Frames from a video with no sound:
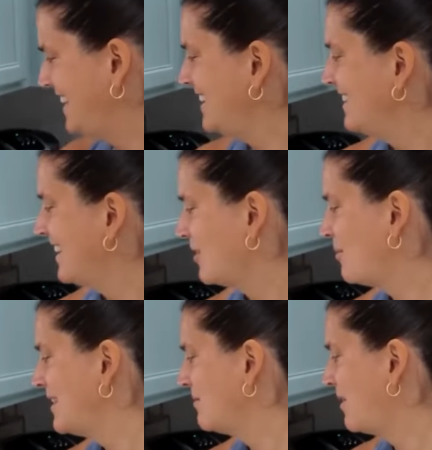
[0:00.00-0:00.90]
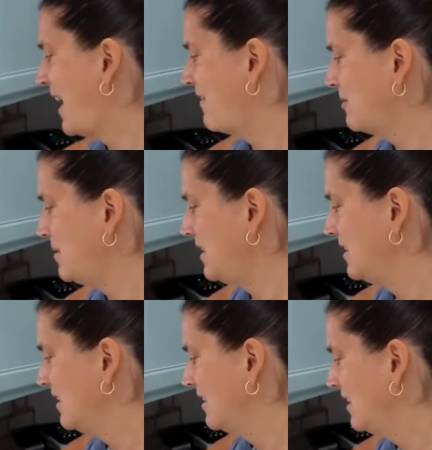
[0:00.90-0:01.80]
heated, like the rice won't have to be
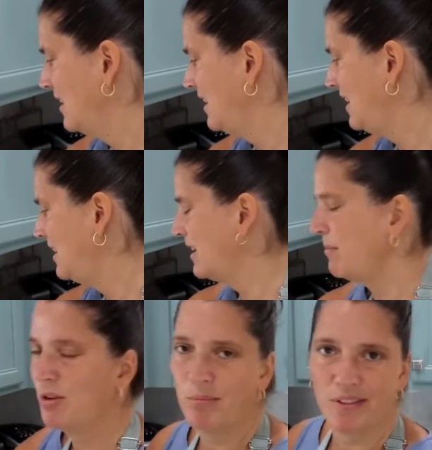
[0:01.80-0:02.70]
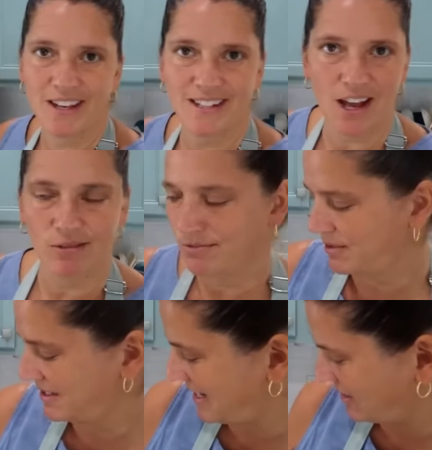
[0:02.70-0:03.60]
heated up. You can put that down
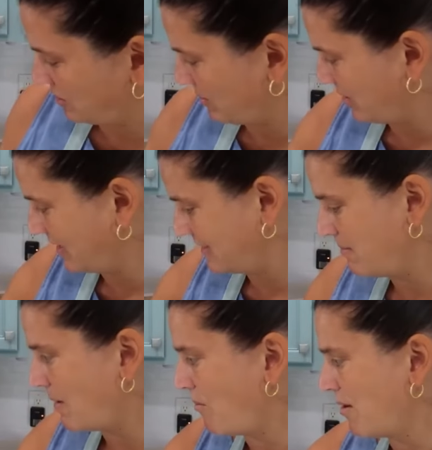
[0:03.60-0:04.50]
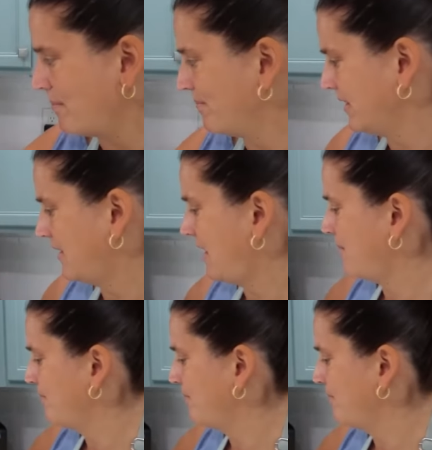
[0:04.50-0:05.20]
when it's not super cold. Let's keep it warm. Look at that.